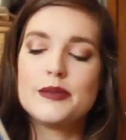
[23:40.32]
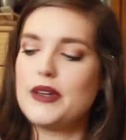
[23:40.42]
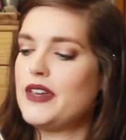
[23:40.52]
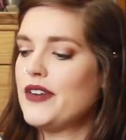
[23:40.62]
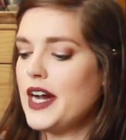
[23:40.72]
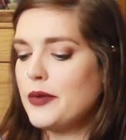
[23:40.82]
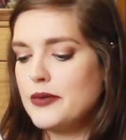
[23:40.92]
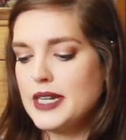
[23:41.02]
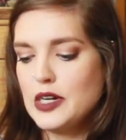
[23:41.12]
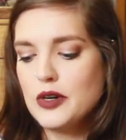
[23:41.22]
This is my favorite
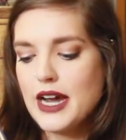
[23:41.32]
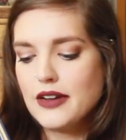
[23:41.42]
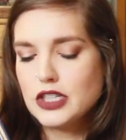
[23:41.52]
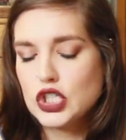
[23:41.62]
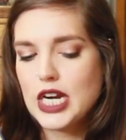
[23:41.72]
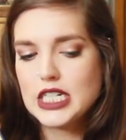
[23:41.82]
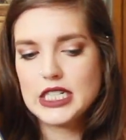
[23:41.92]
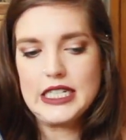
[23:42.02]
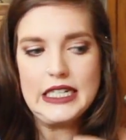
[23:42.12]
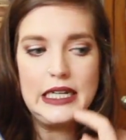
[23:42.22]
album by No Doubt, The
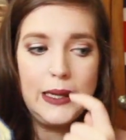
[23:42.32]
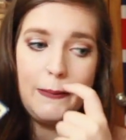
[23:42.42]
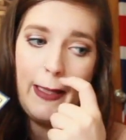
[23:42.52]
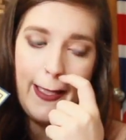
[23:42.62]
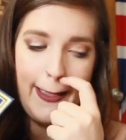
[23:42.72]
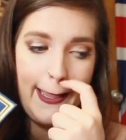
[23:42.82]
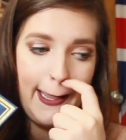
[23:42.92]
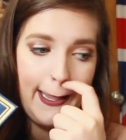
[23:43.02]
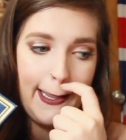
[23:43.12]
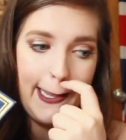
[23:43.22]
Tragic Kingdom.
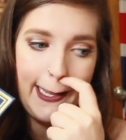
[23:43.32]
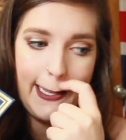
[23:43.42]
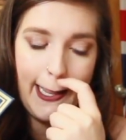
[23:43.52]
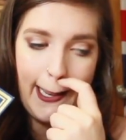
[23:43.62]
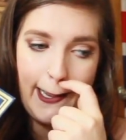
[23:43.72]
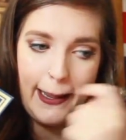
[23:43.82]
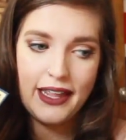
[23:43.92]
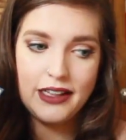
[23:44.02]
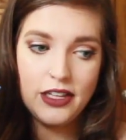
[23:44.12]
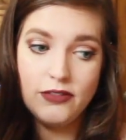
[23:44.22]

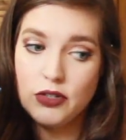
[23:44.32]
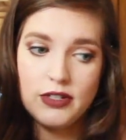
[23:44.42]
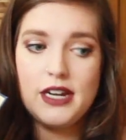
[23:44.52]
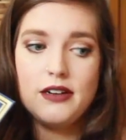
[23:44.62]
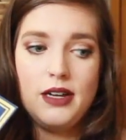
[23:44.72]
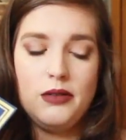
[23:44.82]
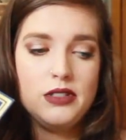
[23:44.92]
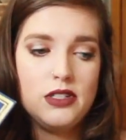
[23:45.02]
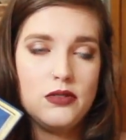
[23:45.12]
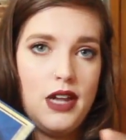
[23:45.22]
I love No Doubt. I
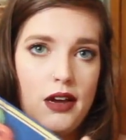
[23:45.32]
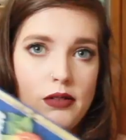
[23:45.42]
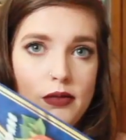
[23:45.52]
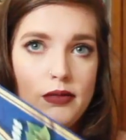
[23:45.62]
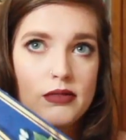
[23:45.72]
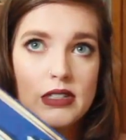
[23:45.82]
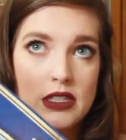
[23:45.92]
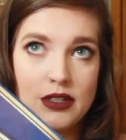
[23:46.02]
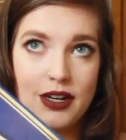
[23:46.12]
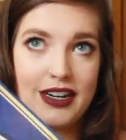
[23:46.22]
was a No Doubt
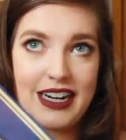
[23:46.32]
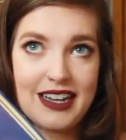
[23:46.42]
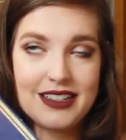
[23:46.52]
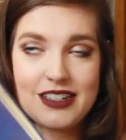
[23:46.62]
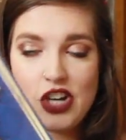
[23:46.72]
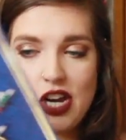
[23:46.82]
listener as a